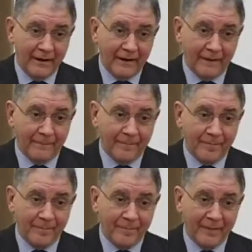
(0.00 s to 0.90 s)
Um,
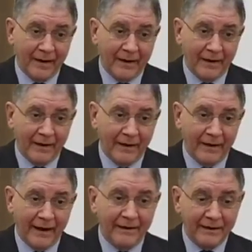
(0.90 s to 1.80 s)

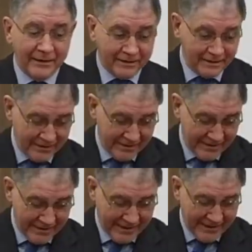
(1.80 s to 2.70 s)
and here
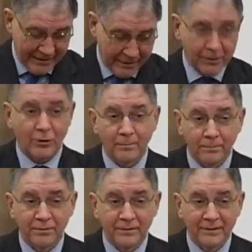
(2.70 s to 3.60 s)
I
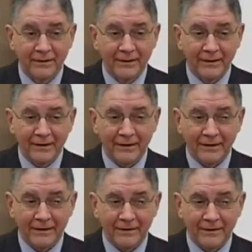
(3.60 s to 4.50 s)
stop uh,
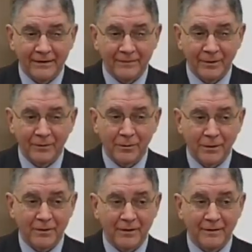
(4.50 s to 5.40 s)
uh,
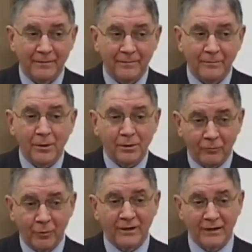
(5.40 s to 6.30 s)
because most
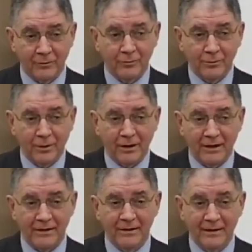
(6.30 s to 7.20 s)
of what I could
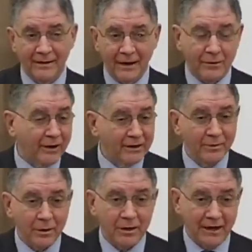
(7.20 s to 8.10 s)
say has already
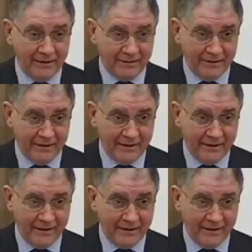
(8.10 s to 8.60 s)
been said.